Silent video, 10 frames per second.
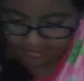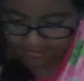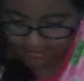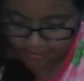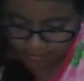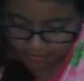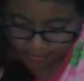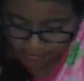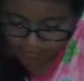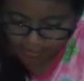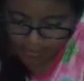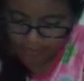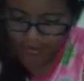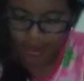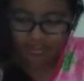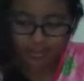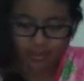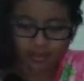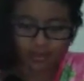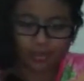There we go. We got this
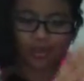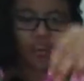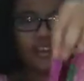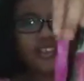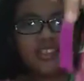long